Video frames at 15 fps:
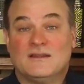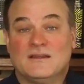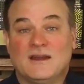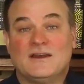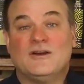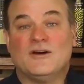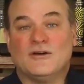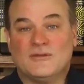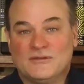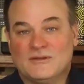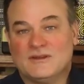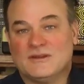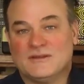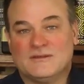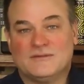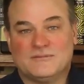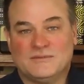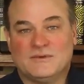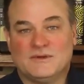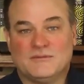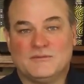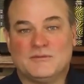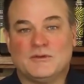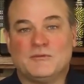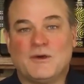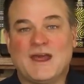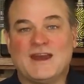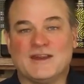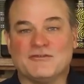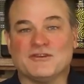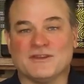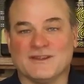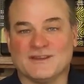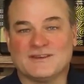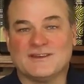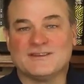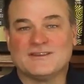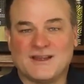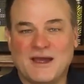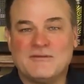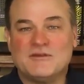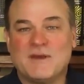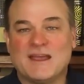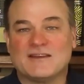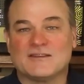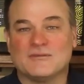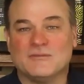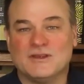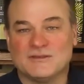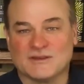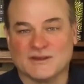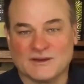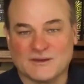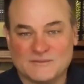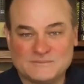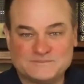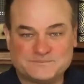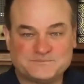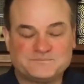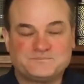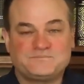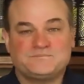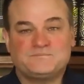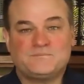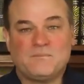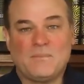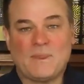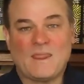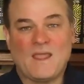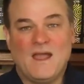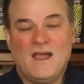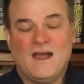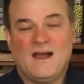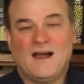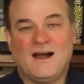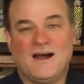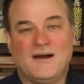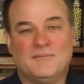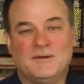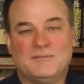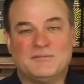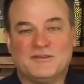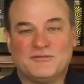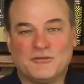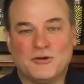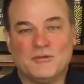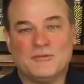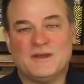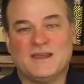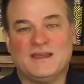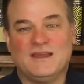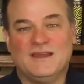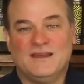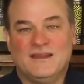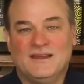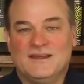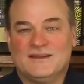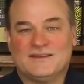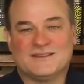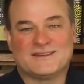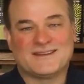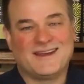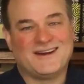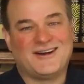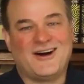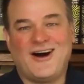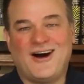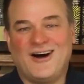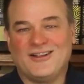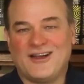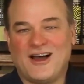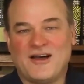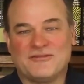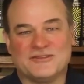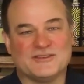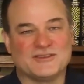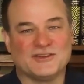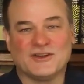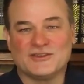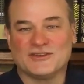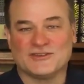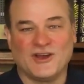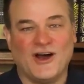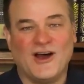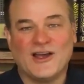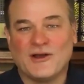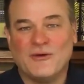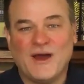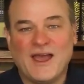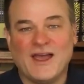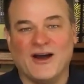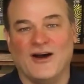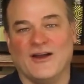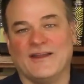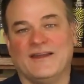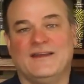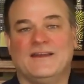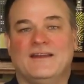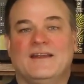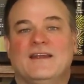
I know, you've been waiting for this. It's time to make some music. But before we just kind of haul off and start sawing away on it,